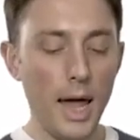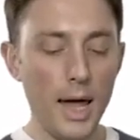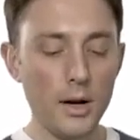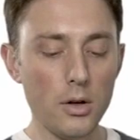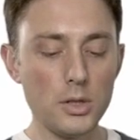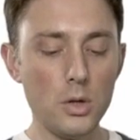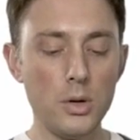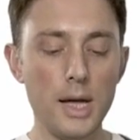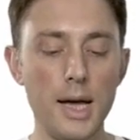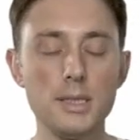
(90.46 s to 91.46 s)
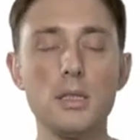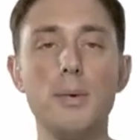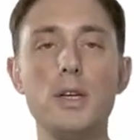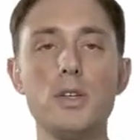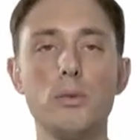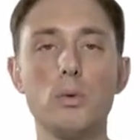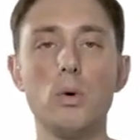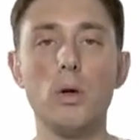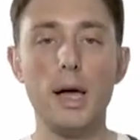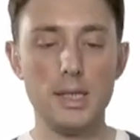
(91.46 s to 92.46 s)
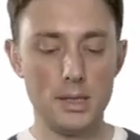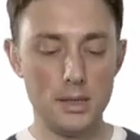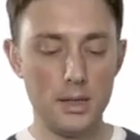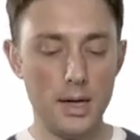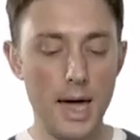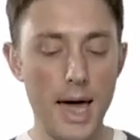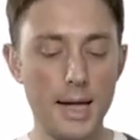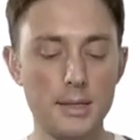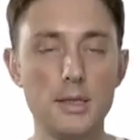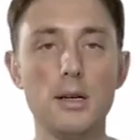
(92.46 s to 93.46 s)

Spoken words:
and also an estimation rule, S hat,